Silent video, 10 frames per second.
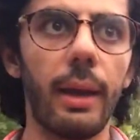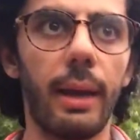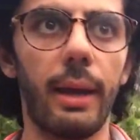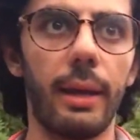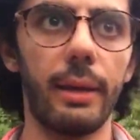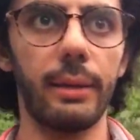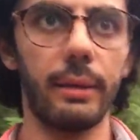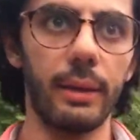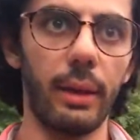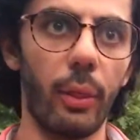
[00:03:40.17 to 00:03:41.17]

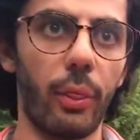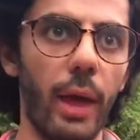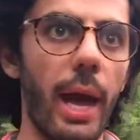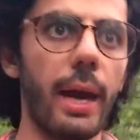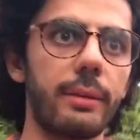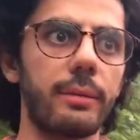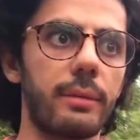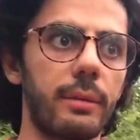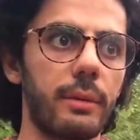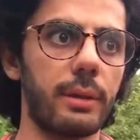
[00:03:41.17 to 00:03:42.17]
and that
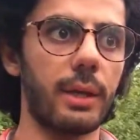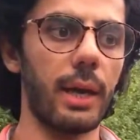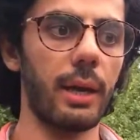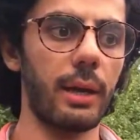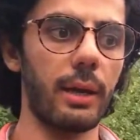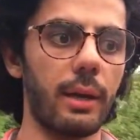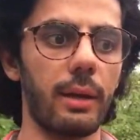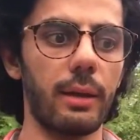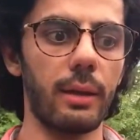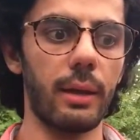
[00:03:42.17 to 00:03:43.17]

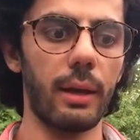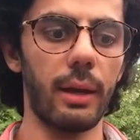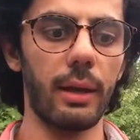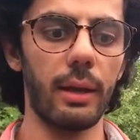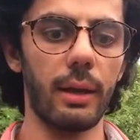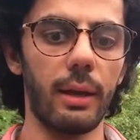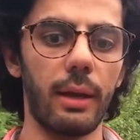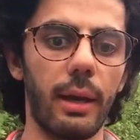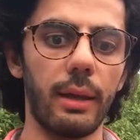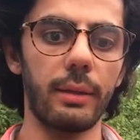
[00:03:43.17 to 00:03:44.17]
can
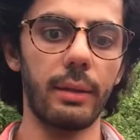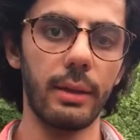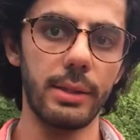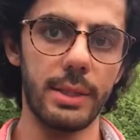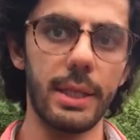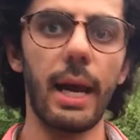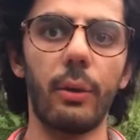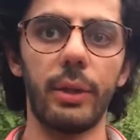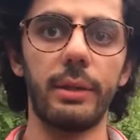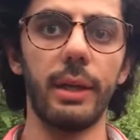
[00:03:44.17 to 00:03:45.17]
and see how
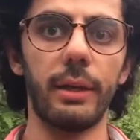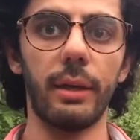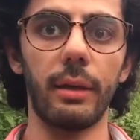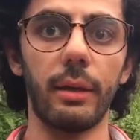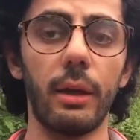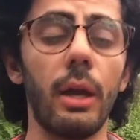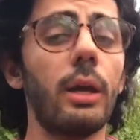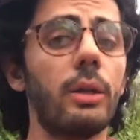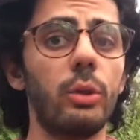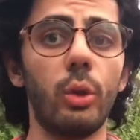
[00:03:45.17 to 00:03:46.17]
they take it.
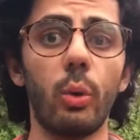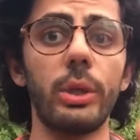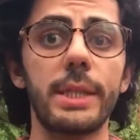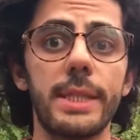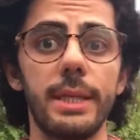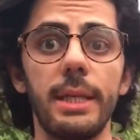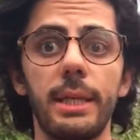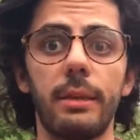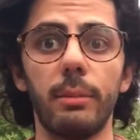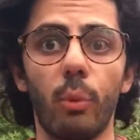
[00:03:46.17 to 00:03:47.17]
Don't
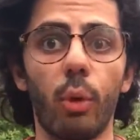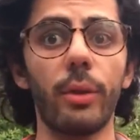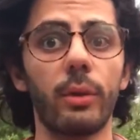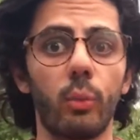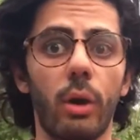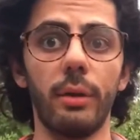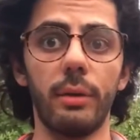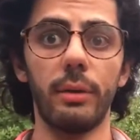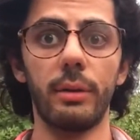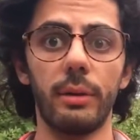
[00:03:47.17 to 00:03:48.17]
exceed more than one,
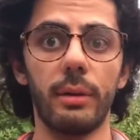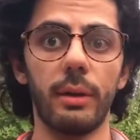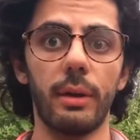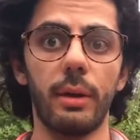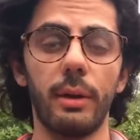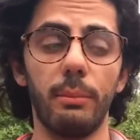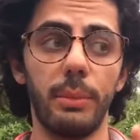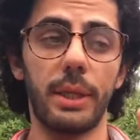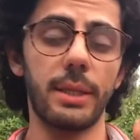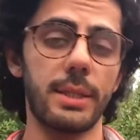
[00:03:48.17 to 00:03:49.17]

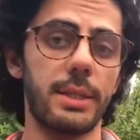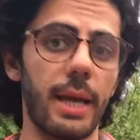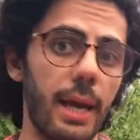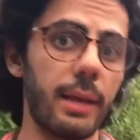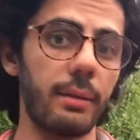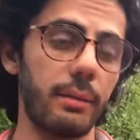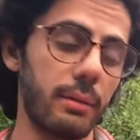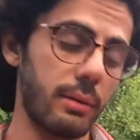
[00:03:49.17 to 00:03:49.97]
because then